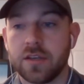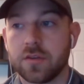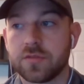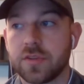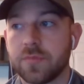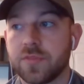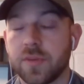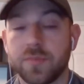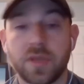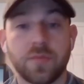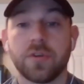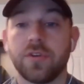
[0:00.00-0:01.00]
some
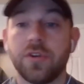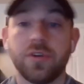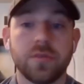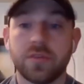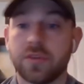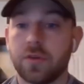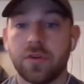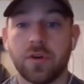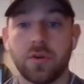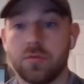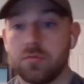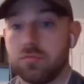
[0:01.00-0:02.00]
people are new and don't
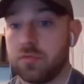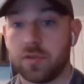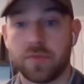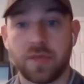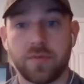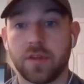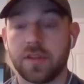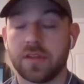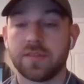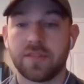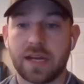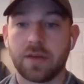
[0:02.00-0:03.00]
know, maybe all the
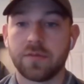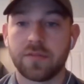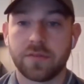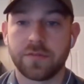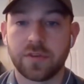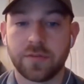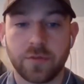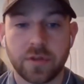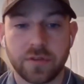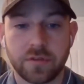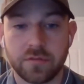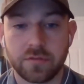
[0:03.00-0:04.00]
ins and outs of
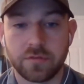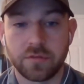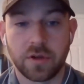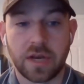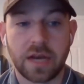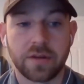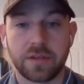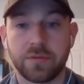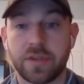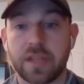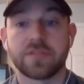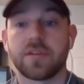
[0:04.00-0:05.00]
what, how to
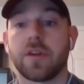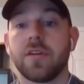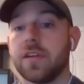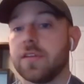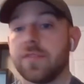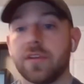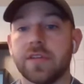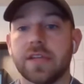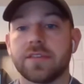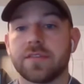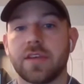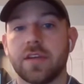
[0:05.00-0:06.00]
get started even. And
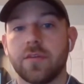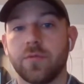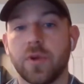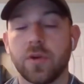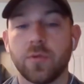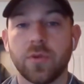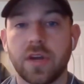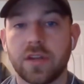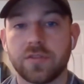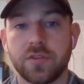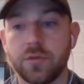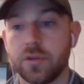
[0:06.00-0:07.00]
that's kind of where we're
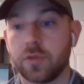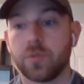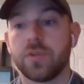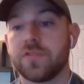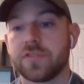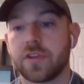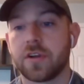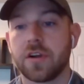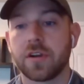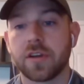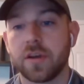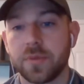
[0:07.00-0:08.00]
at too. We've just started
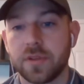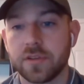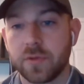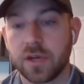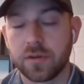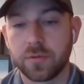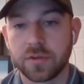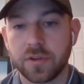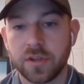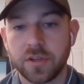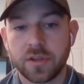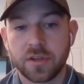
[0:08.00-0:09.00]
our company as well. We're
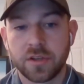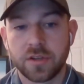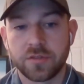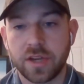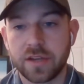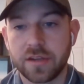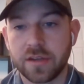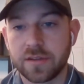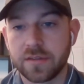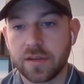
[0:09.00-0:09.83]
trying to